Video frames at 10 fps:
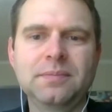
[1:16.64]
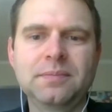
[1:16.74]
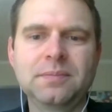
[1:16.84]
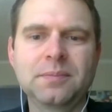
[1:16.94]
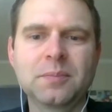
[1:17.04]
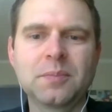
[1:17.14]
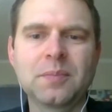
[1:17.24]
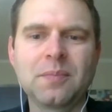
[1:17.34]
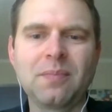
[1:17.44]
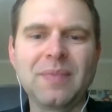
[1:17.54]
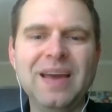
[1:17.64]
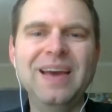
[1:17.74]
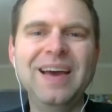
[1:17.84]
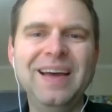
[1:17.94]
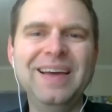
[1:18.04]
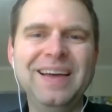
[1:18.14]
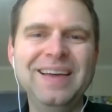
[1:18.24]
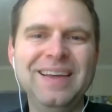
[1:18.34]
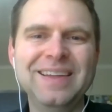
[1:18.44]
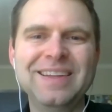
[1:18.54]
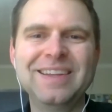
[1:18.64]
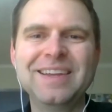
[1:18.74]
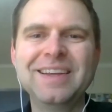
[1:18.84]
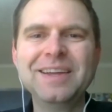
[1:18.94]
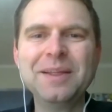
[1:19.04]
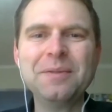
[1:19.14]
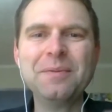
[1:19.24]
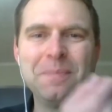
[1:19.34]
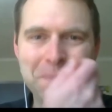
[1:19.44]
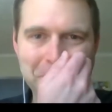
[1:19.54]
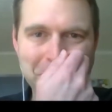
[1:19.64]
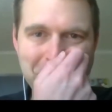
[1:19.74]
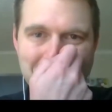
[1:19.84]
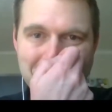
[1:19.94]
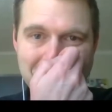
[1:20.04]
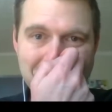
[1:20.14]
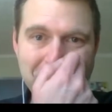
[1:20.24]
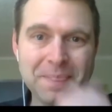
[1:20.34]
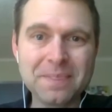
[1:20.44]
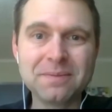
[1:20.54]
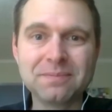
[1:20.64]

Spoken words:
(silent)